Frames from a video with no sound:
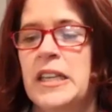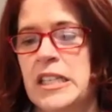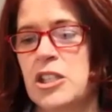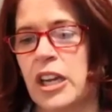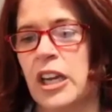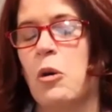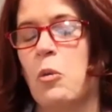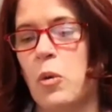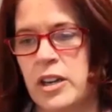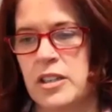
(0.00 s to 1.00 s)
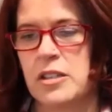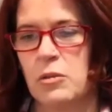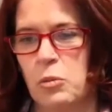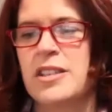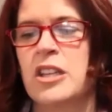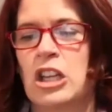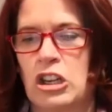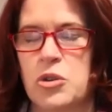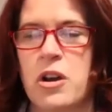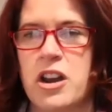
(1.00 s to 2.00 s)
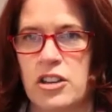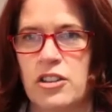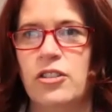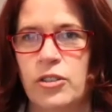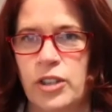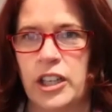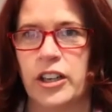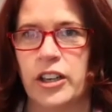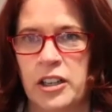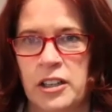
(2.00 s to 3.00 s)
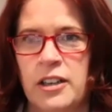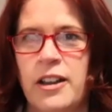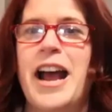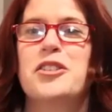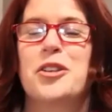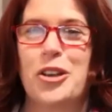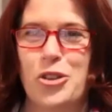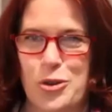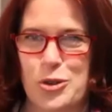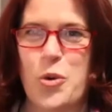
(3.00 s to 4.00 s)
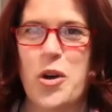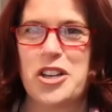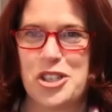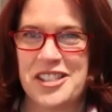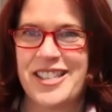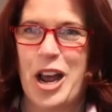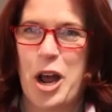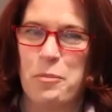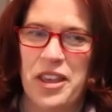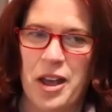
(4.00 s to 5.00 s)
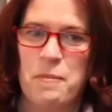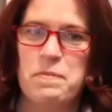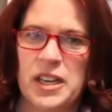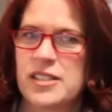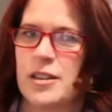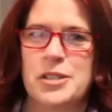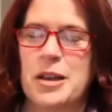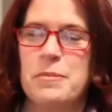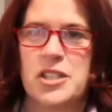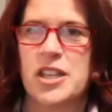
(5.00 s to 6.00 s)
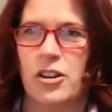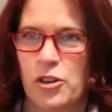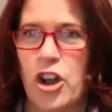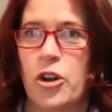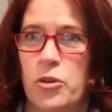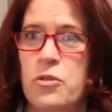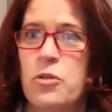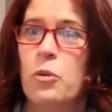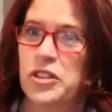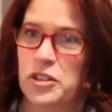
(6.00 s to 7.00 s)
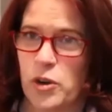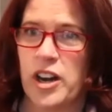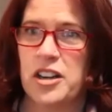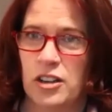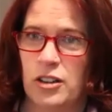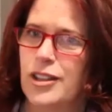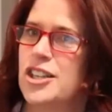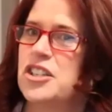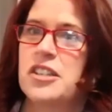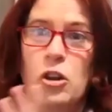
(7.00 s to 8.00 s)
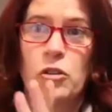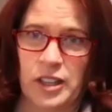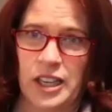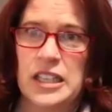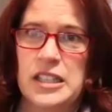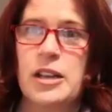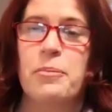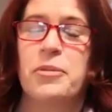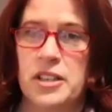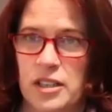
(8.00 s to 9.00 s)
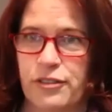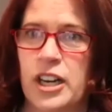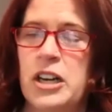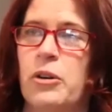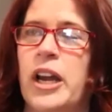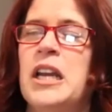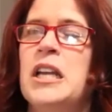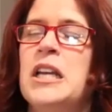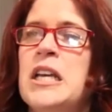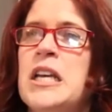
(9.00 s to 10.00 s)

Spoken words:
He's looking at what is it that you're trying to do here, asking those questions to help them, because sometimes they don't know what they're trying to do. They just know they need something different, right?